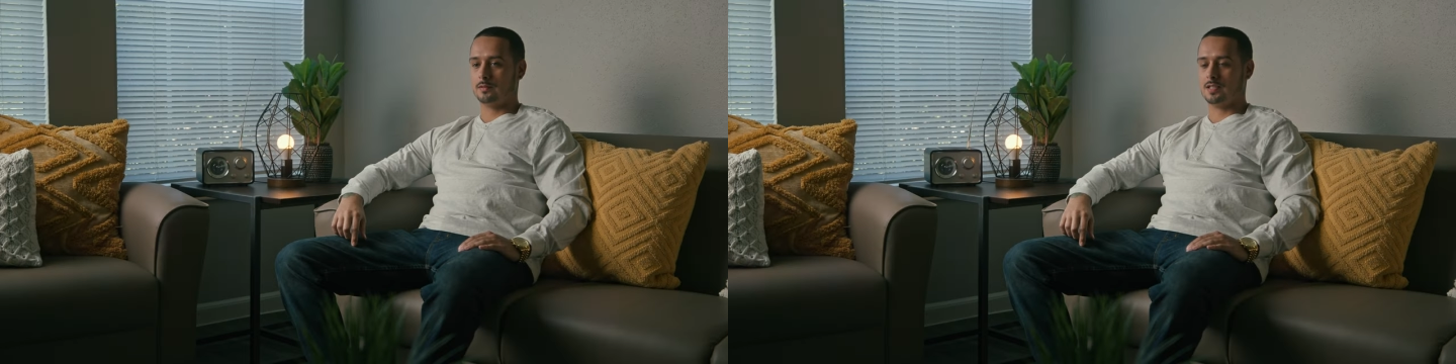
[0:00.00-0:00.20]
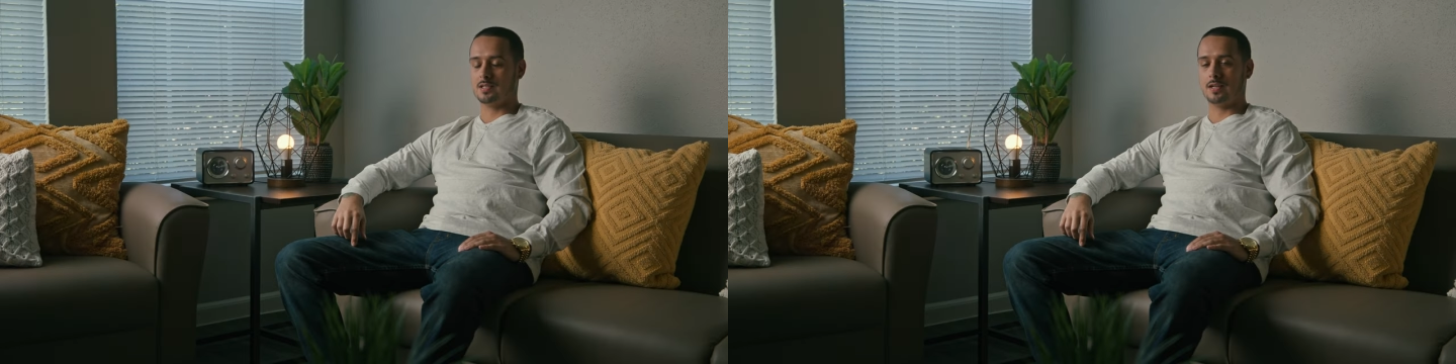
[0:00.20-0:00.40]

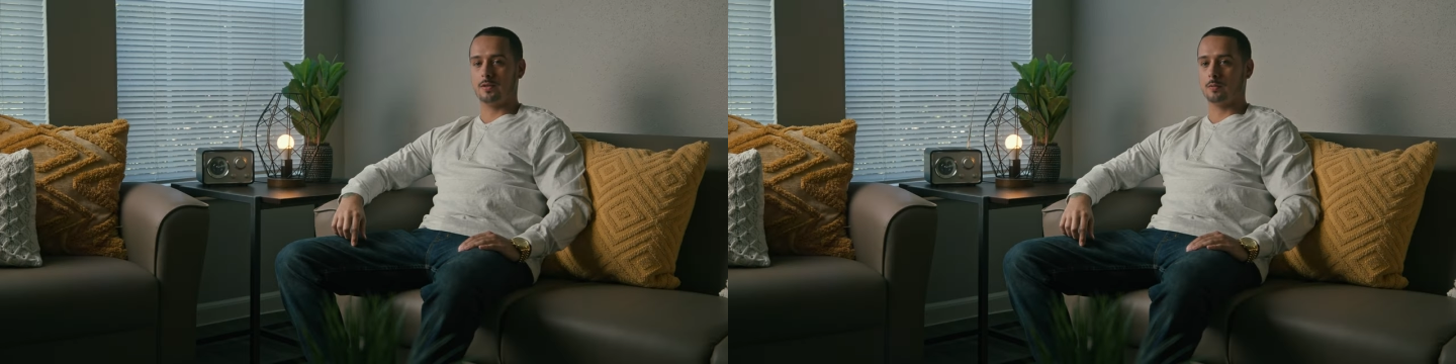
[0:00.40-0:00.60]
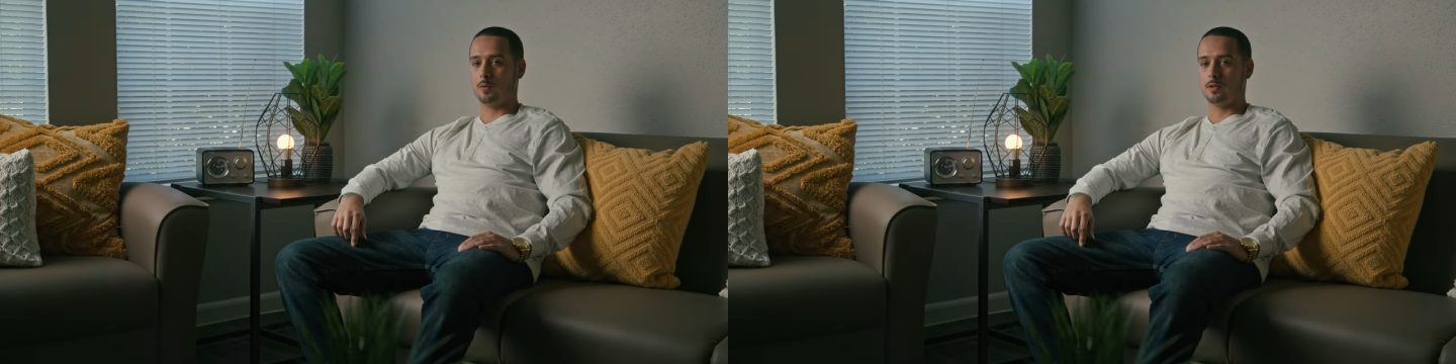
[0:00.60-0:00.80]
He
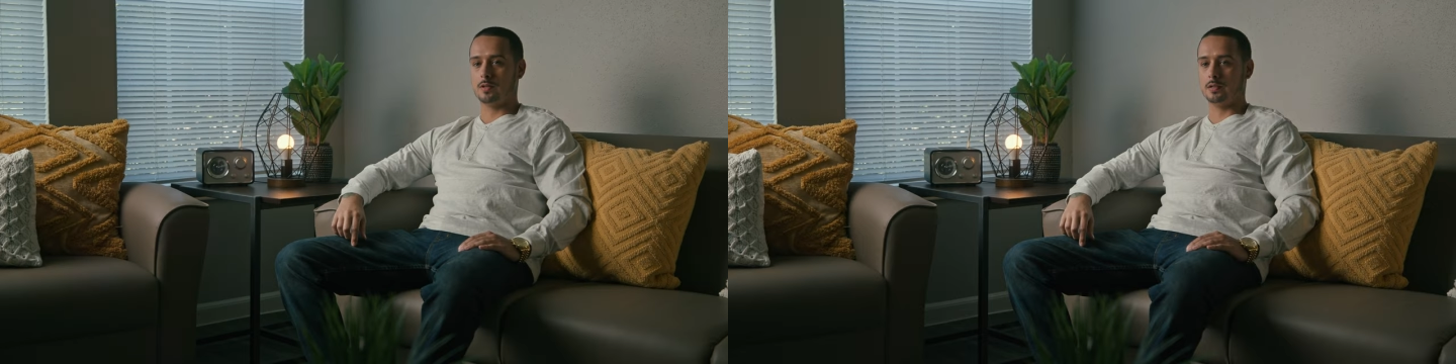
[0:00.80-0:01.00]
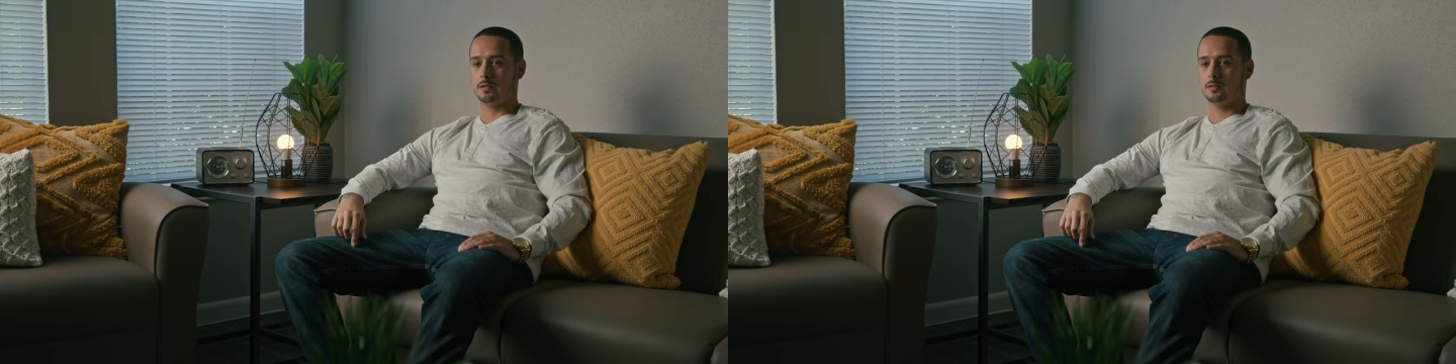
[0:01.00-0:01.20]
sounded
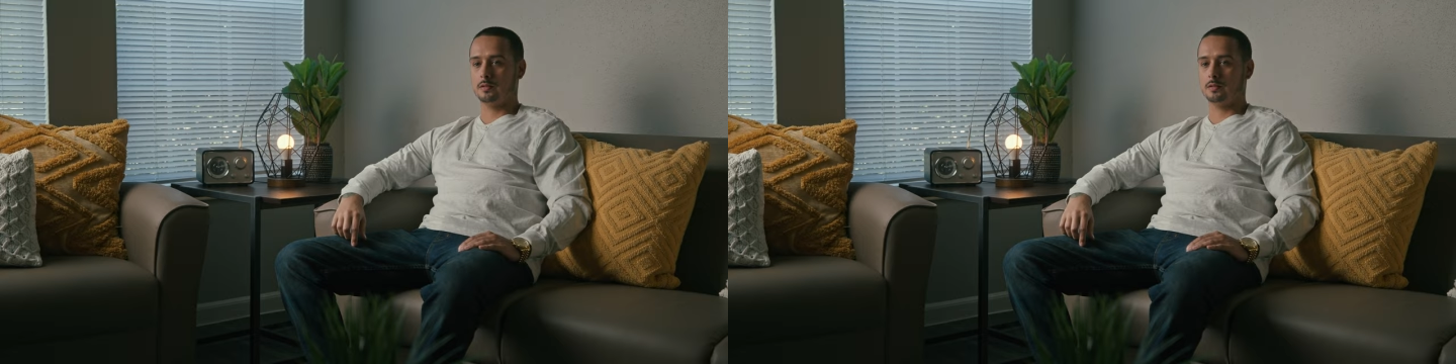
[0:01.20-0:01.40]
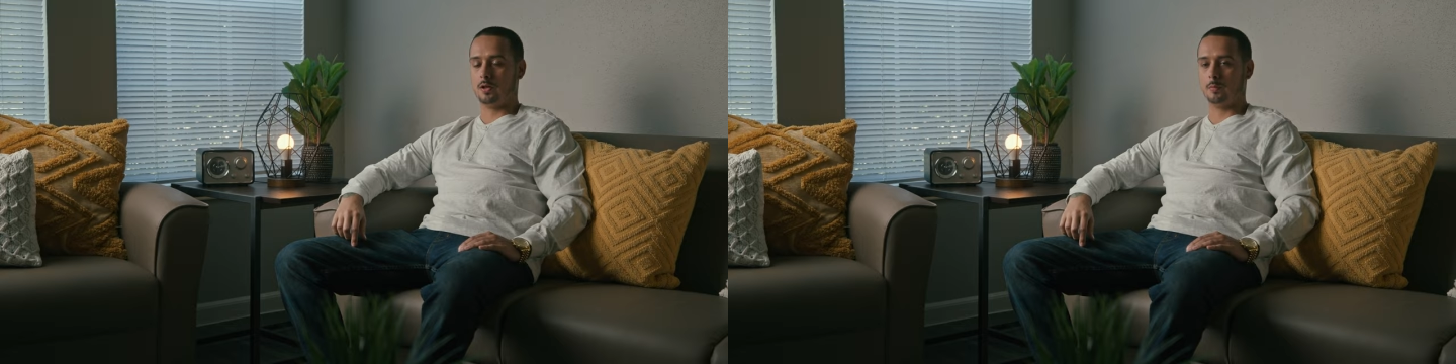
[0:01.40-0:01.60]
worried,
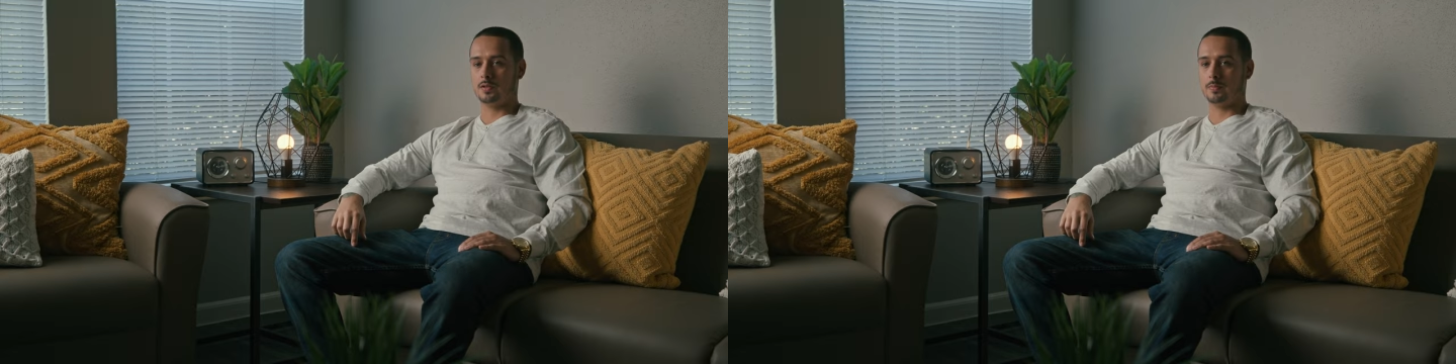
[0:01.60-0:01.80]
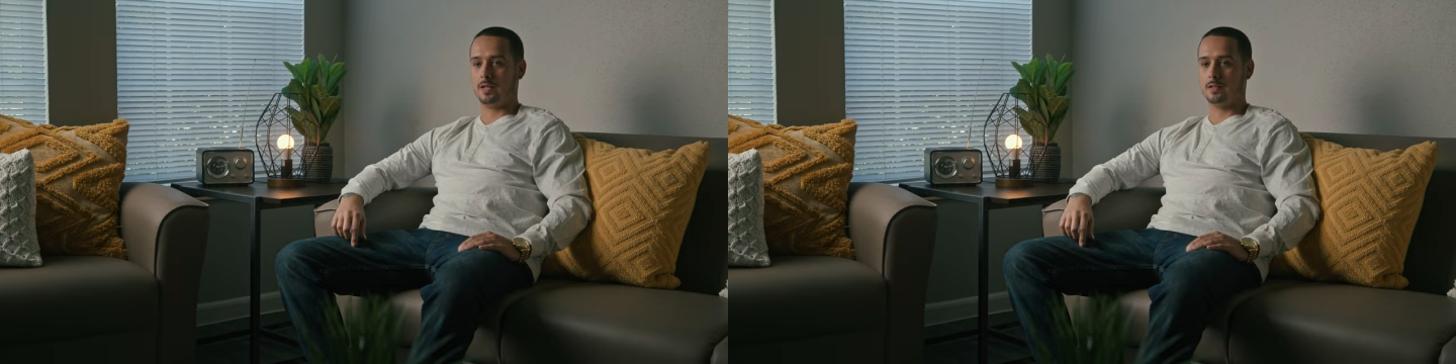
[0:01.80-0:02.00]

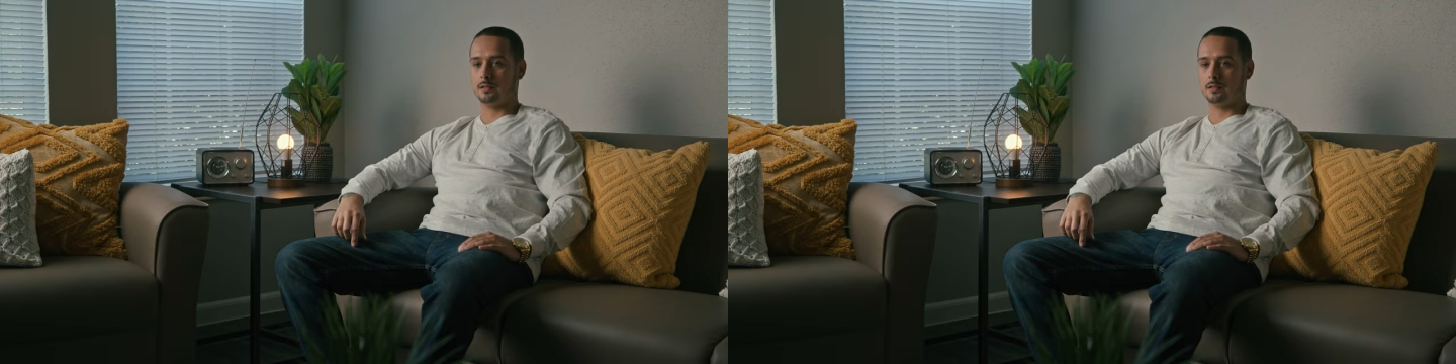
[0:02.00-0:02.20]
almost panicked.